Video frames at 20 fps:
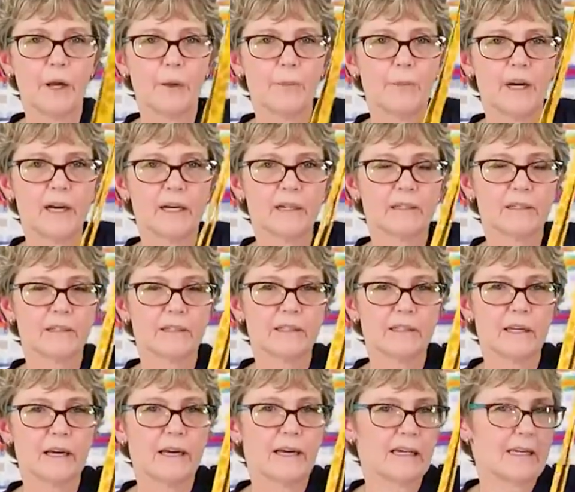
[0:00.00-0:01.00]
but
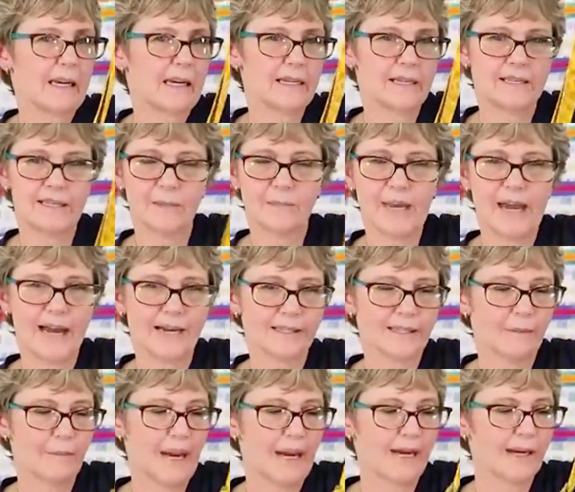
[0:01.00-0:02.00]
an easy bag
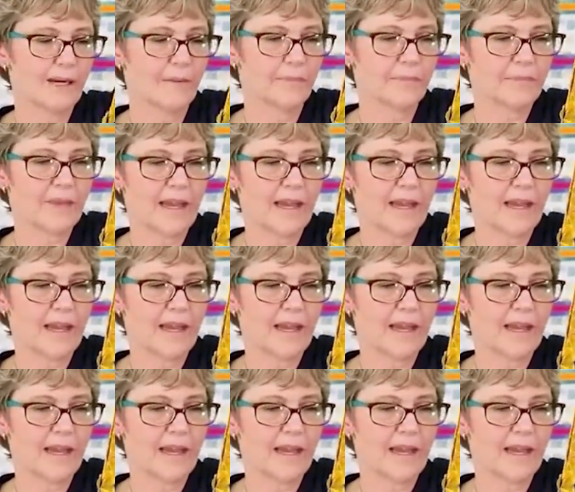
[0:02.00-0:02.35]
to make.